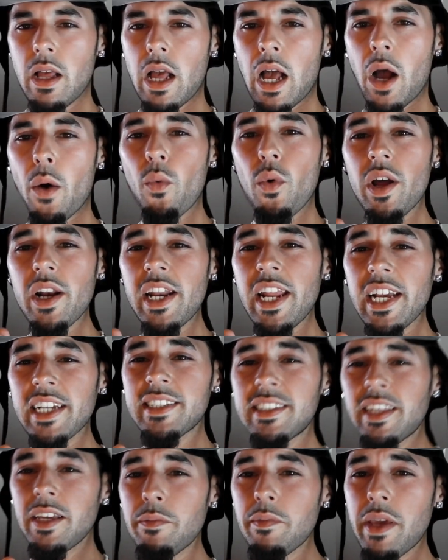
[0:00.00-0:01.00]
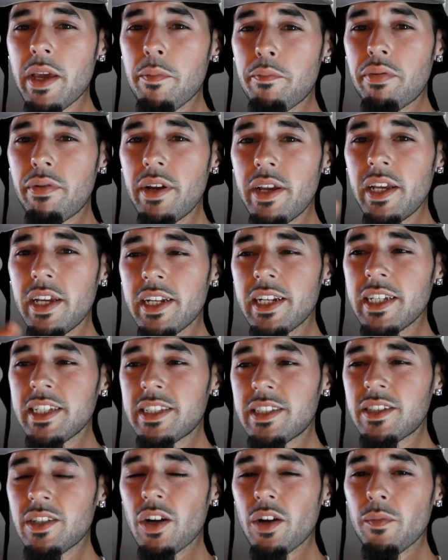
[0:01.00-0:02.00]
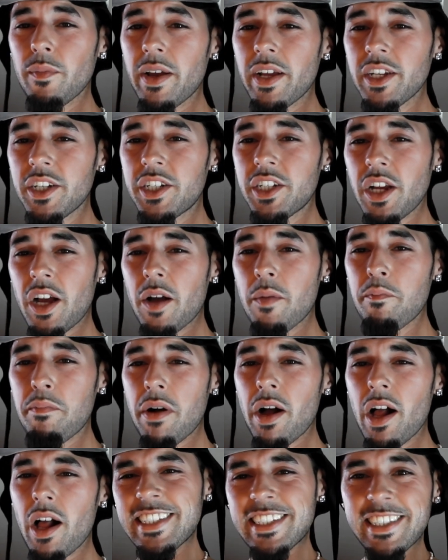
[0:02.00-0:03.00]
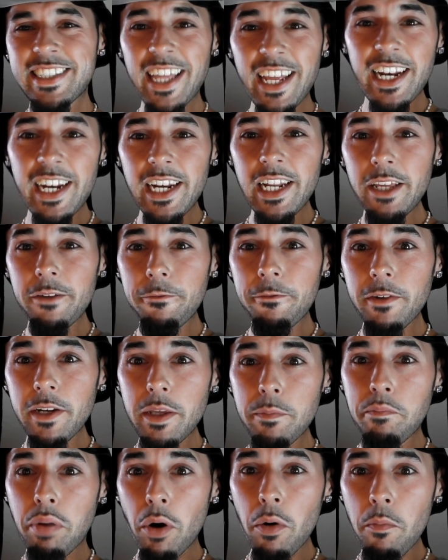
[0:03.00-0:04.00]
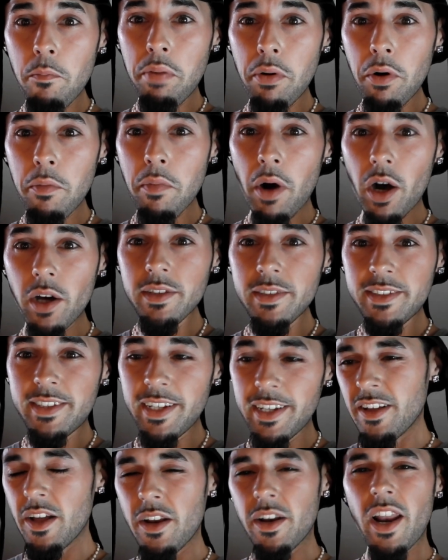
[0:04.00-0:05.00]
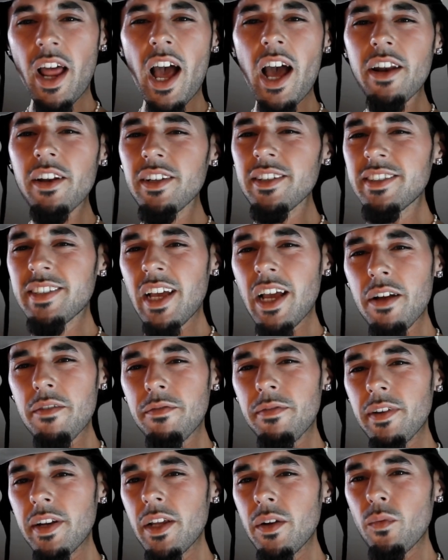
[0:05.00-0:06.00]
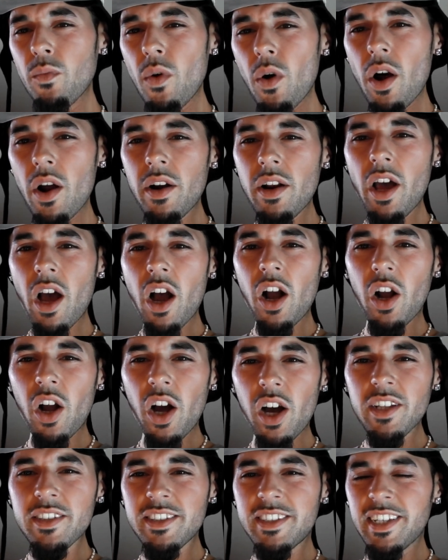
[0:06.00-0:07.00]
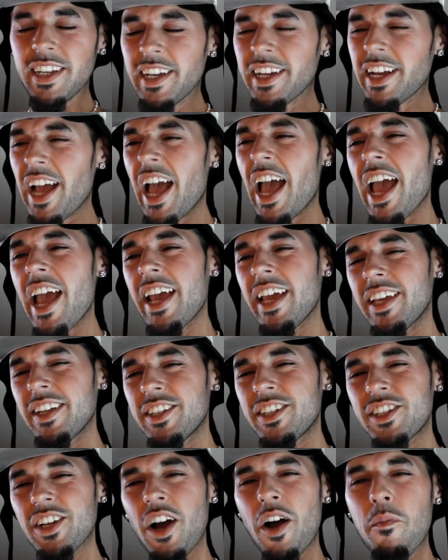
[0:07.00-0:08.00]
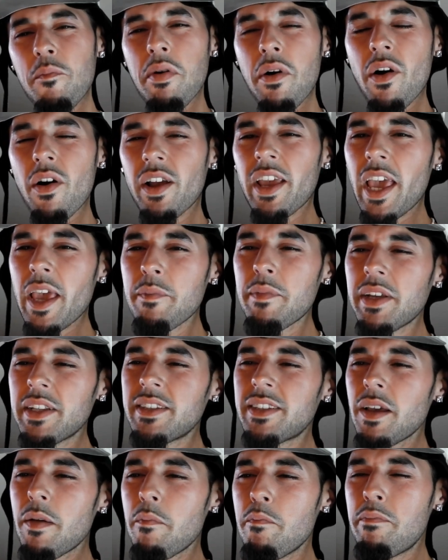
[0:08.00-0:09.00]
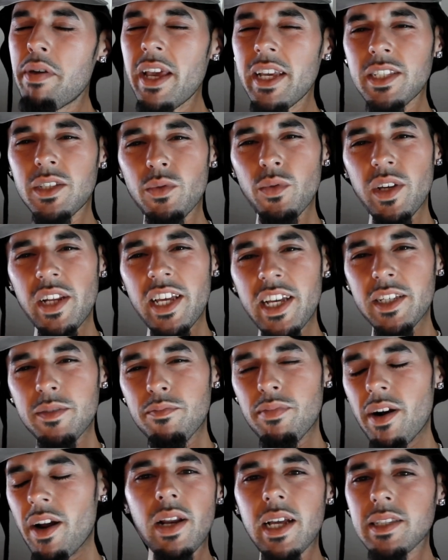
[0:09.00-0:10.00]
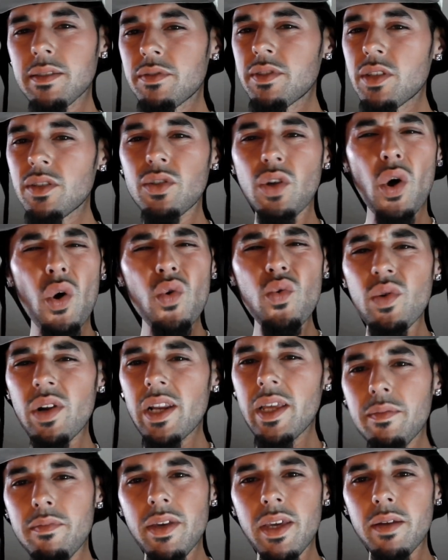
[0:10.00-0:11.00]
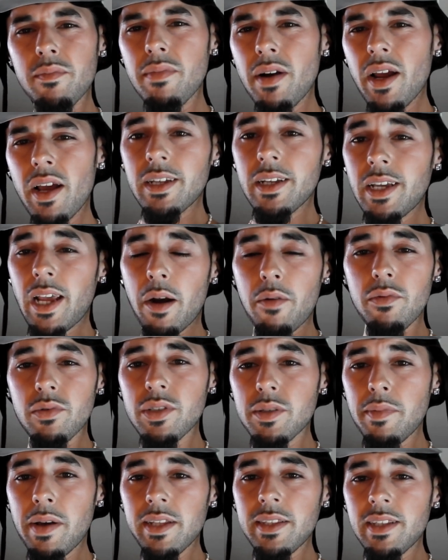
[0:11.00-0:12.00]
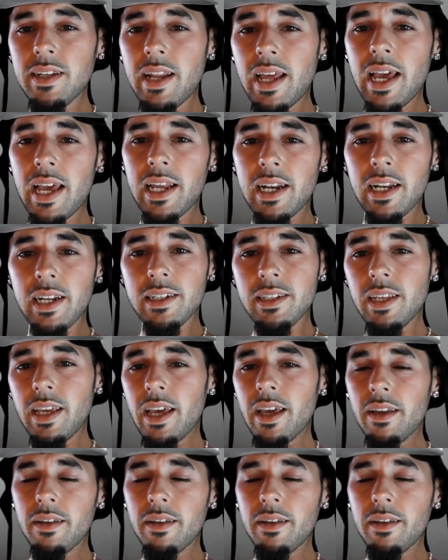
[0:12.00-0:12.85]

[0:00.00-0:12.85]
I want next team me a pre in this song, man. Sean Paul, Steadily for the pum pum hunting. Now nah, no time for the war no gun thing. Hey, Sean Paul came into bits with this, bro. That's totally me, bro. Camera was about to die, and yeah.